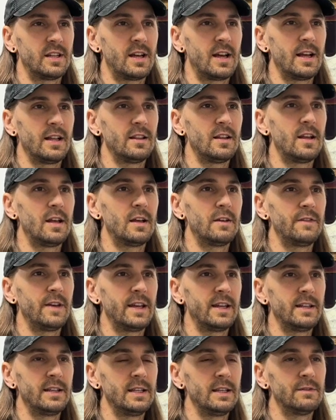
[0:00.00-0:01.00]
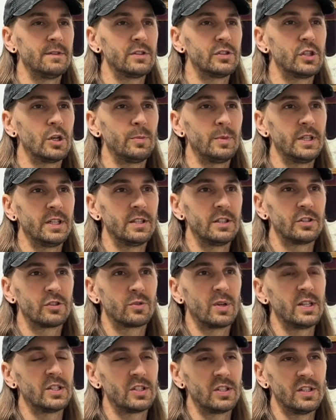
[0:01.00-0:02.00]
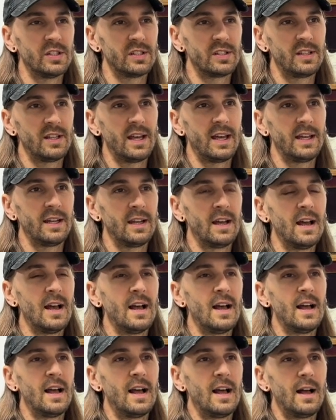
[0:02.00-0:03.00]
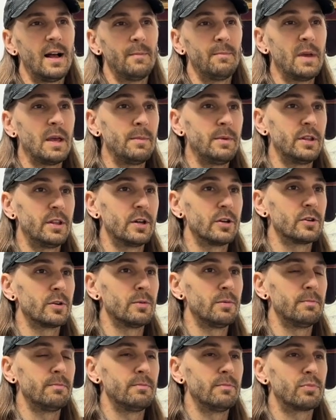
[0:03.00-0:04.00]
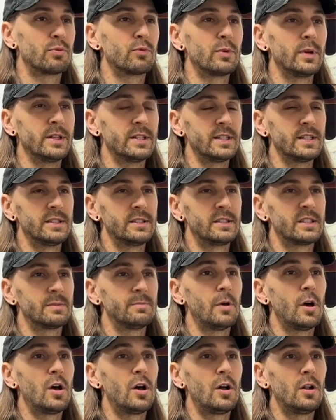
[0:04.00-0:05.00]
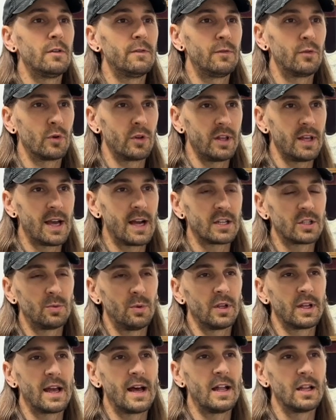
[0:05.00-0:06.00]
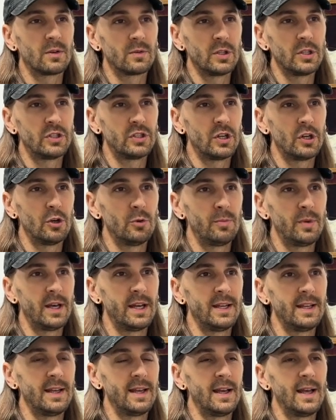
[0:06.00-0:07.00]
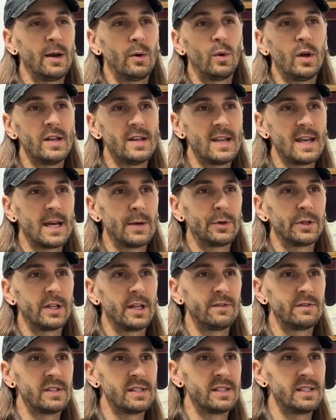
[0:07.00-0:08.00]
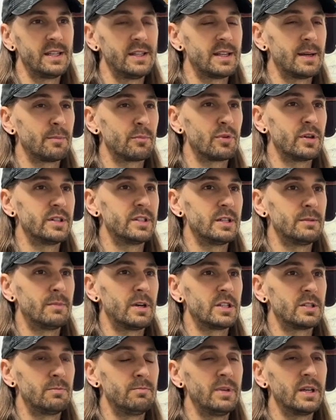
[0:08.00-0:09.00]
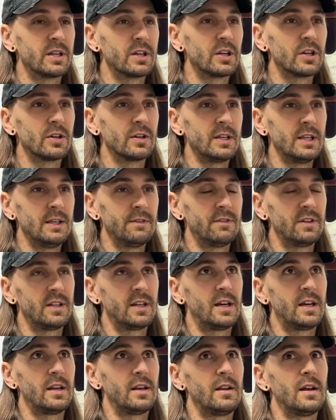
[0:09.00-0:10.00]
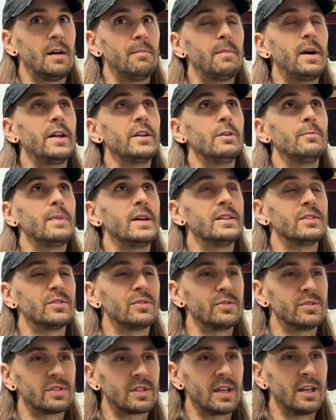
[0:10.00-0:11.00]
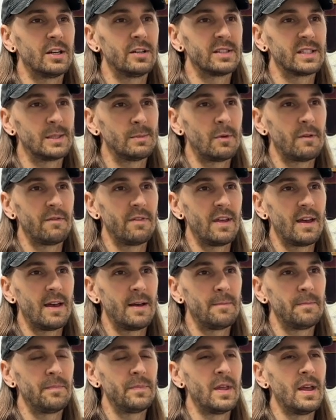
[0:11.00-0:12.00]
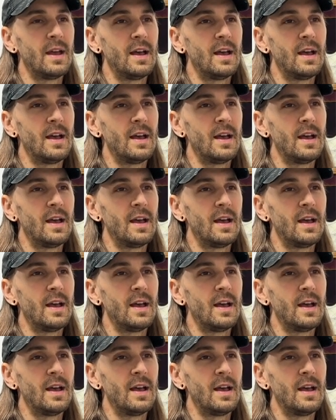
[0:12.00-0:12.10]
I love, and even so many illustrations that maybe they're printed small for the actual gallery show, but one day I would love to see them printed much bigger, even on a monumental scale, some of them.